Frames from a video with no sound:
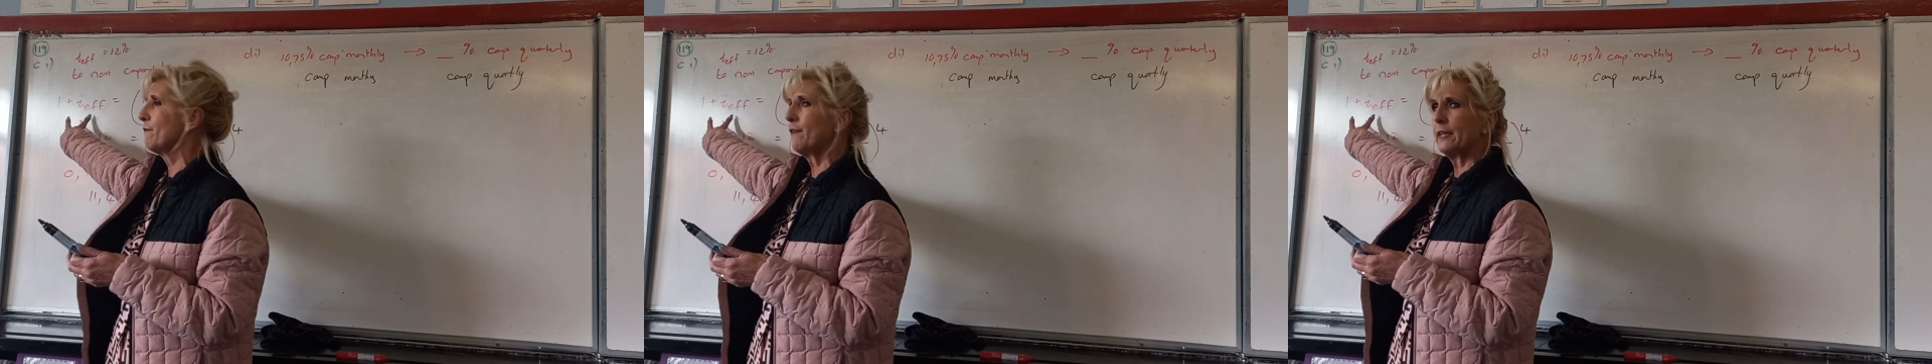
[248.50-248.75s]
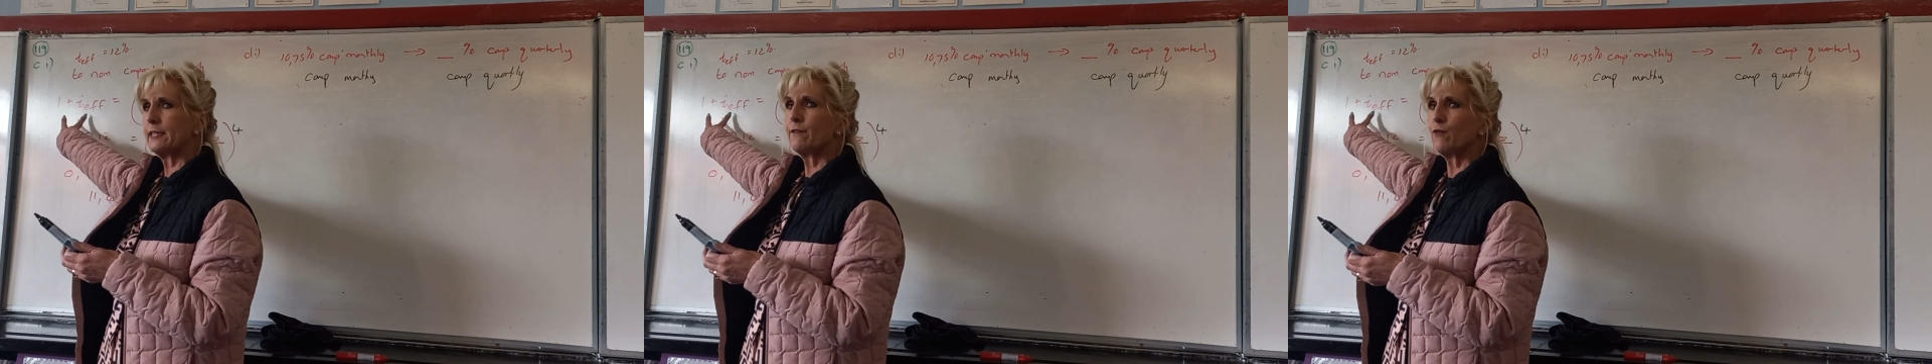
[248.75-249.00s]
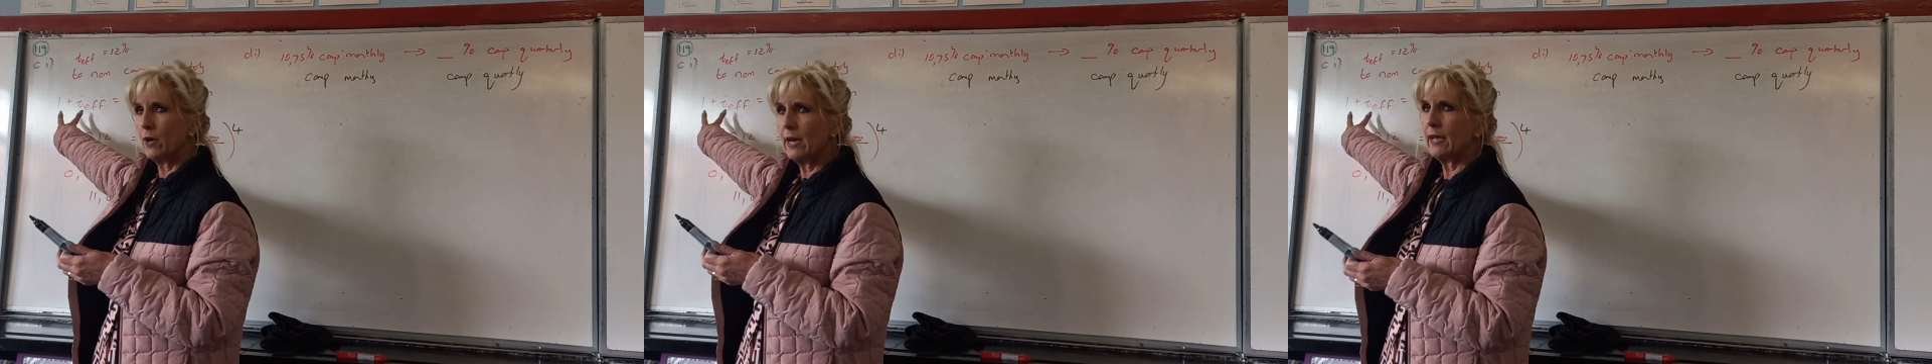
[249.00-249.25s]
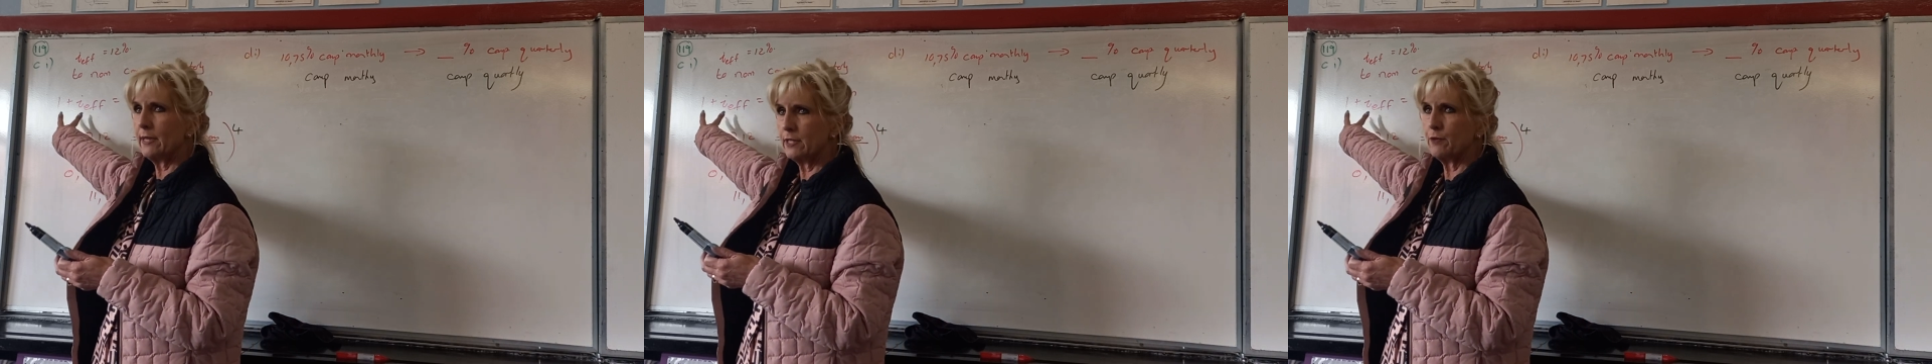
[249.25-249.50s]
effective one
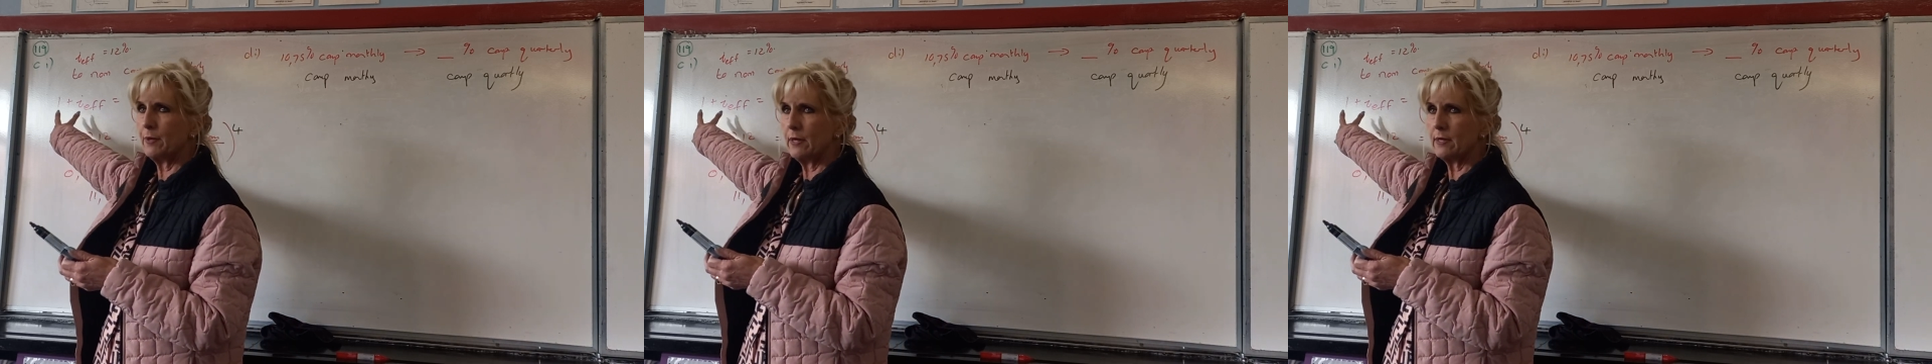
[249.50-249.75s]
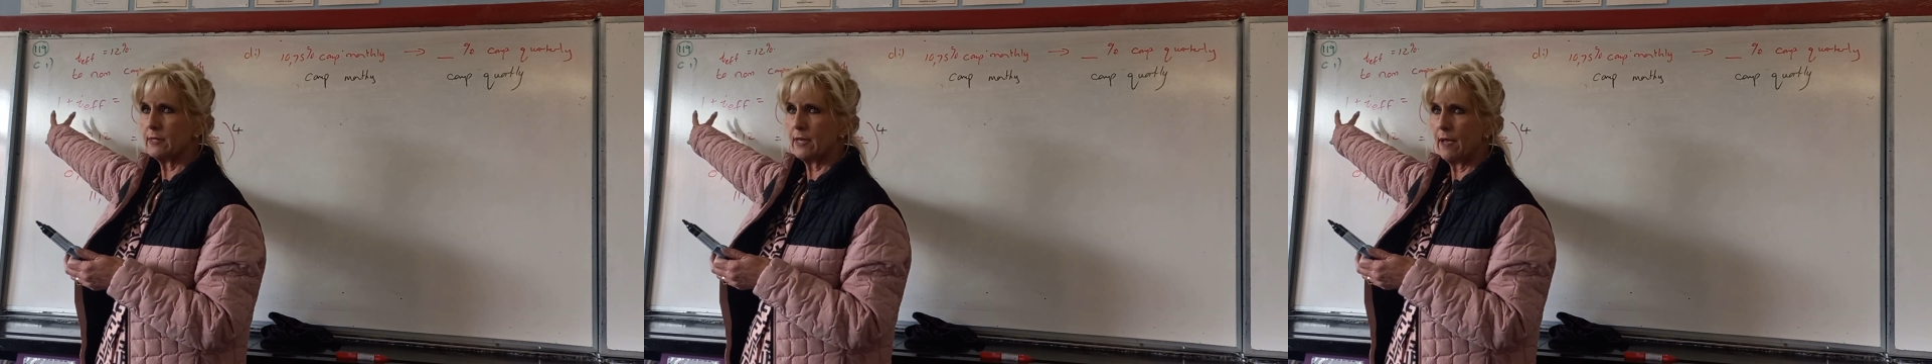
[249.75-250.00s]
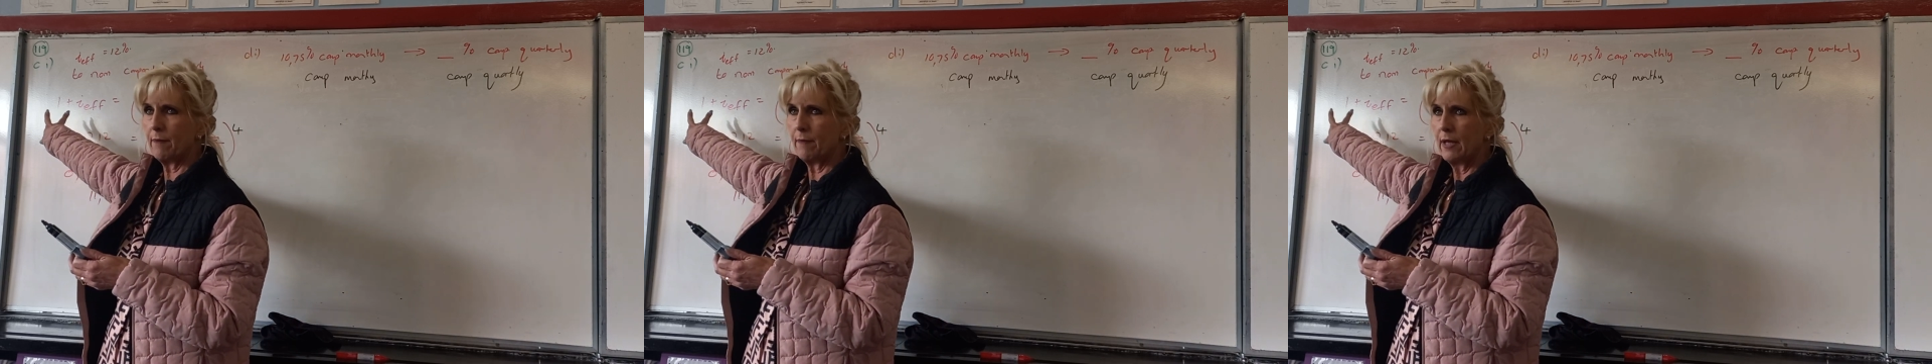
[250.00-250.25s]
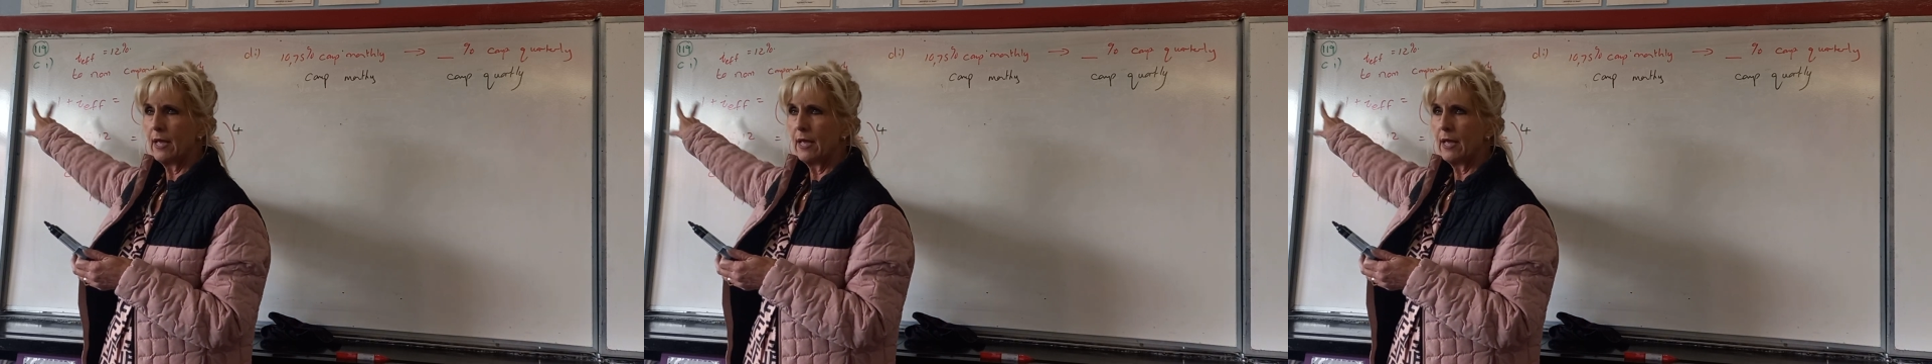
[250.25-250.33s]
has to be the same.